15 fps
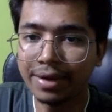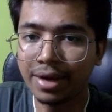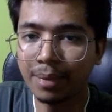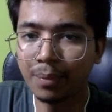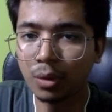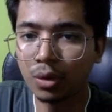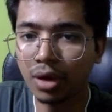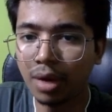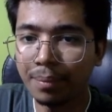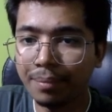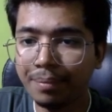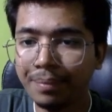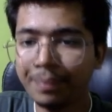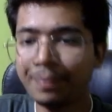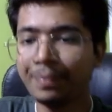the entire
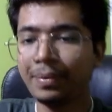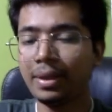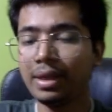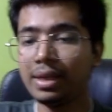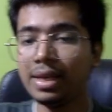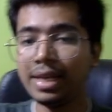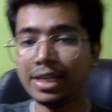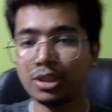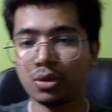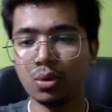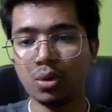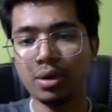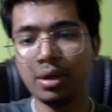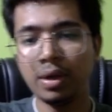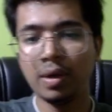program in
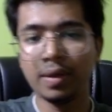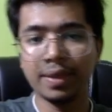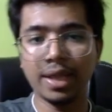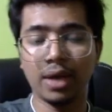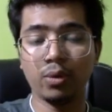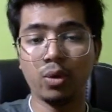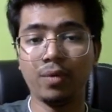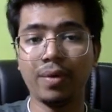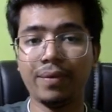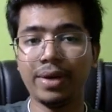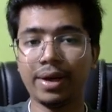LeetCode, then we'll be